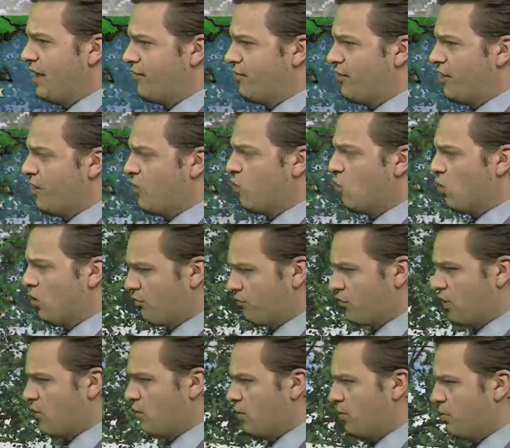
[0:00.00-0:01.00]
a warm
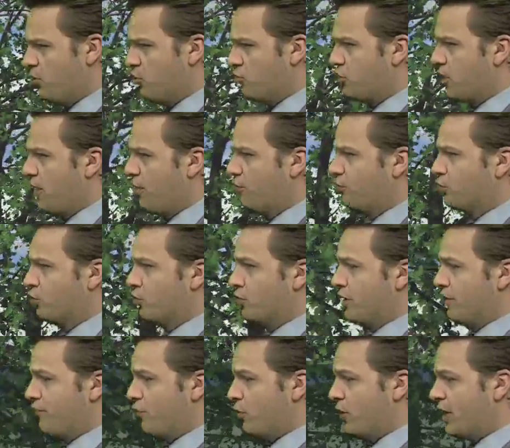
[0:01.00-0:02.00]
front will push on through. And
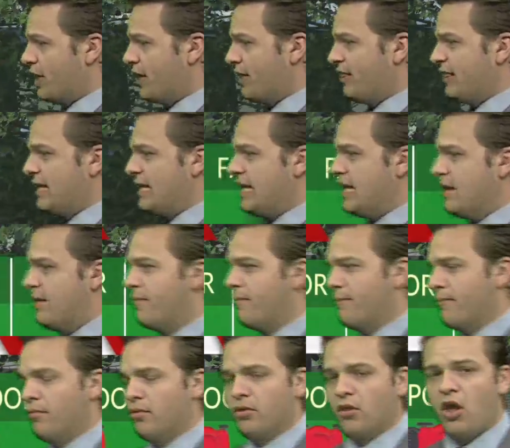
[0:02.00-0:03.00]
if you want to get the mm,
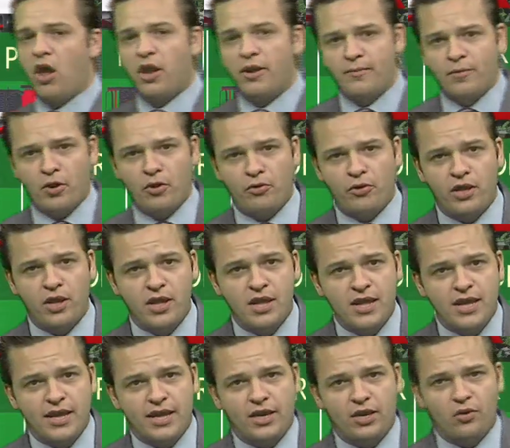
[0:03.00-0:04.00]
lawn mowed
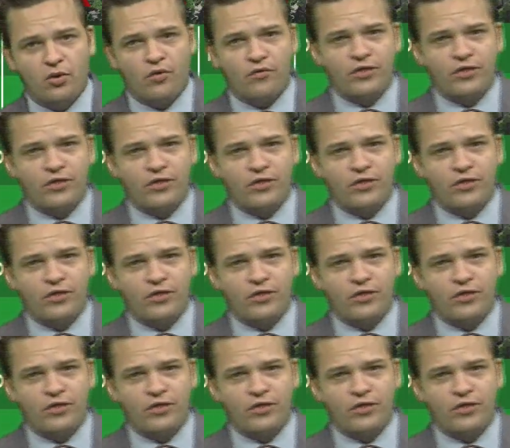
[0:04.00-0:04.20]
here over the